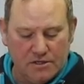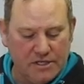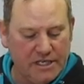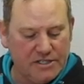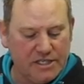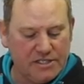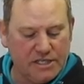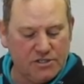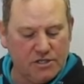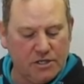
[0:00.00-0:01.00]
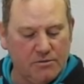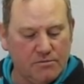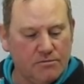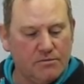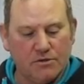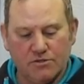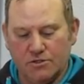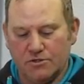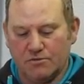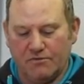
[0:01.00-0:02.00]
The easiest thing to do, I'll
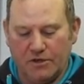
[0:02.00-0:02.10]
use some